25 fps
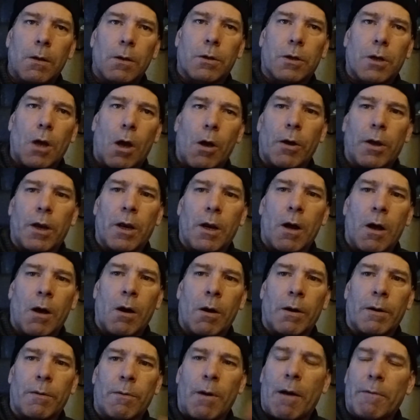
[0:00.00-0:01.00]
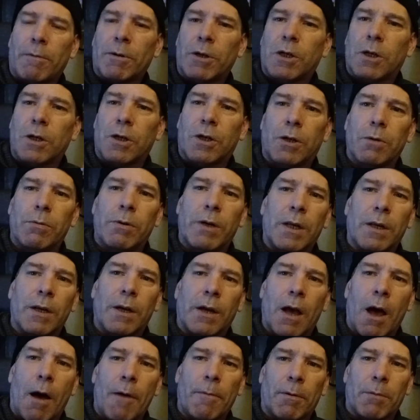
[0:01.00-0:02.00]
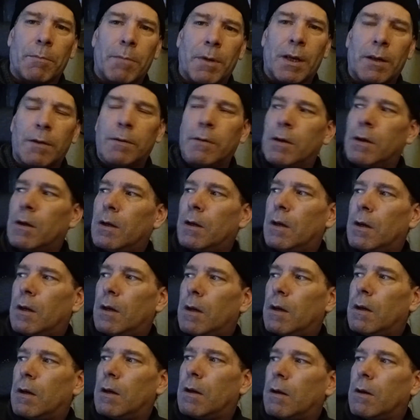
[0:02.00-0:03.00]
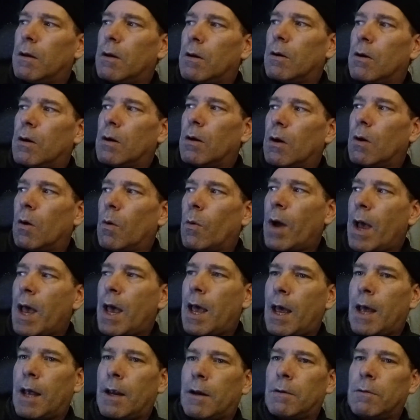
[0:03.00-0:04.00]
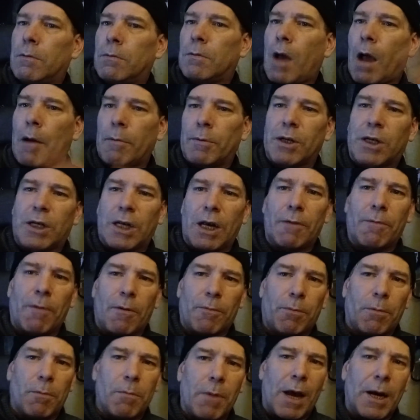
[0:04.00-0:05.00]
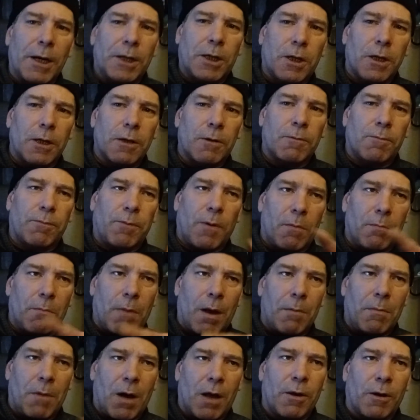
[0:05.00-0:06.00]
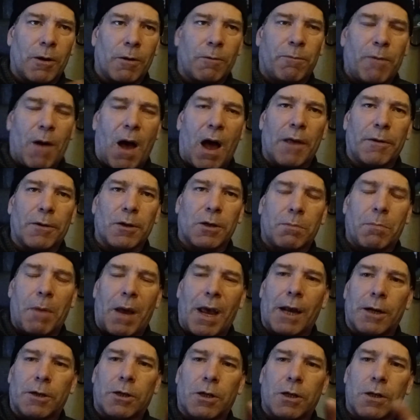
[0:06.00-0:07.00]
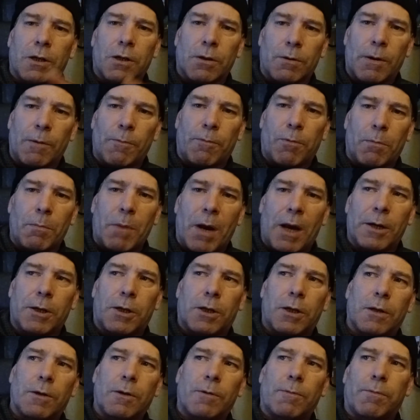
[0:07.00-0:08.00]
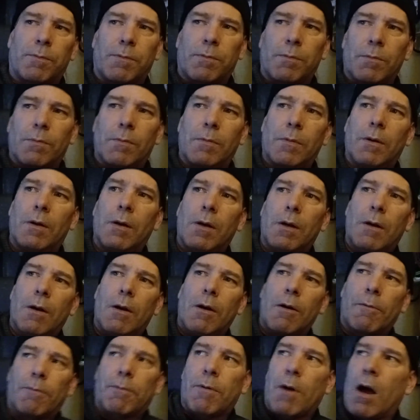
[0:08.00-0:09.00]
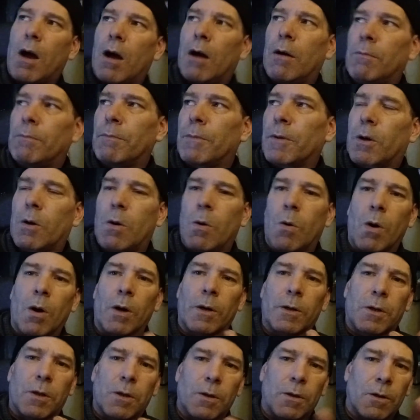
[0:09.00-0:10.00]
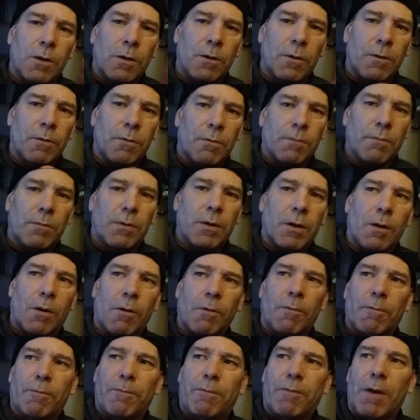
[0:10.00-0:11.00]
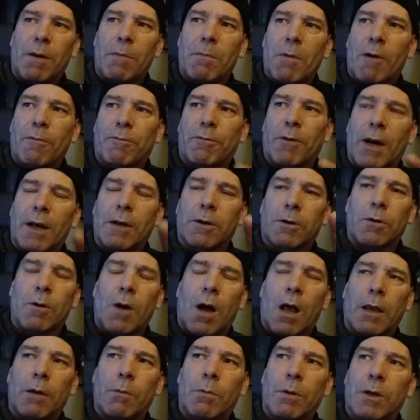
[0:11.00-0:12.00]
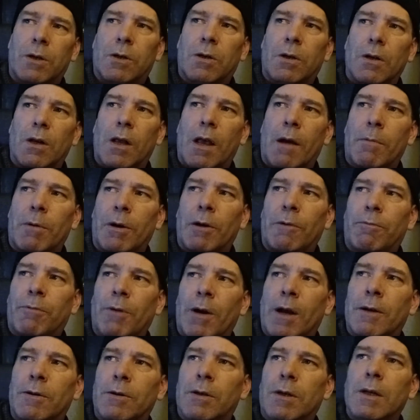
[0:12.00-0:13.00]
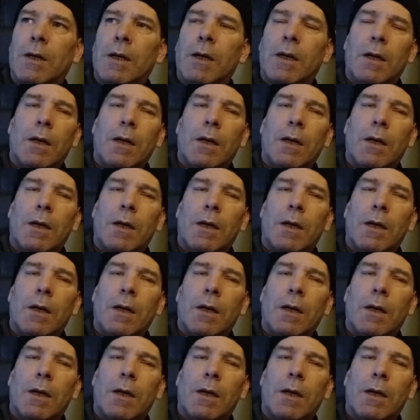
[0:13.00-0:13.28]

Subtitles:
So, you know, in reference to suing the government, when I receive information from my mother and father's mansions or information from the courts or, you know, female friends or Hollywood celebrity friends,